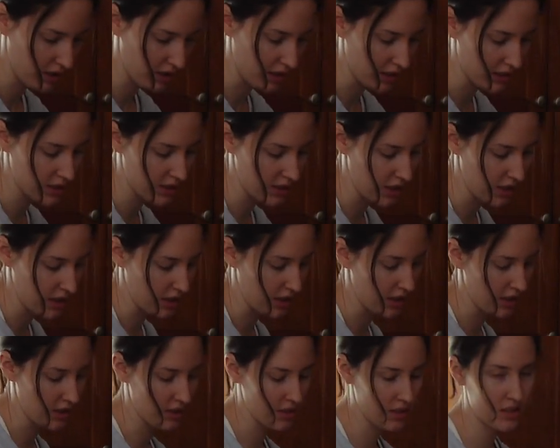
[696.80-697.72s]
This
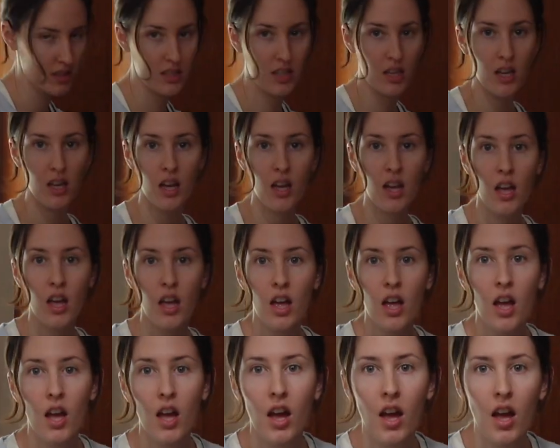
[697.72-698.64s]
is
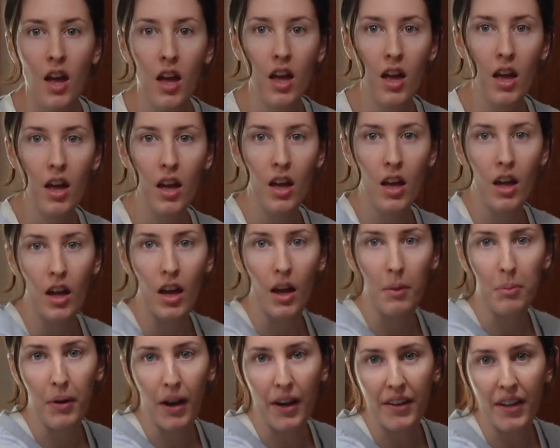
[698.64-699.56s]

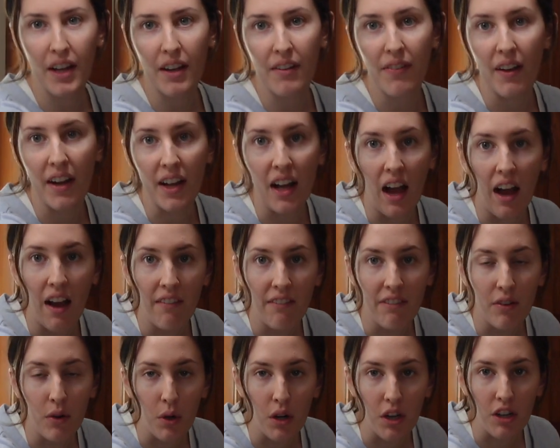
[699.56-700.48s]
a bread knife I
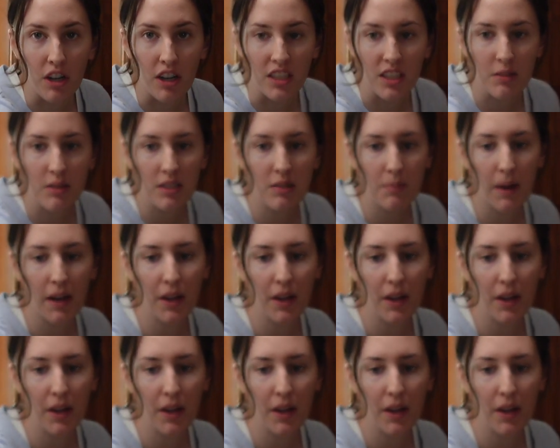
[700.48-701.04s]
got for Christmas,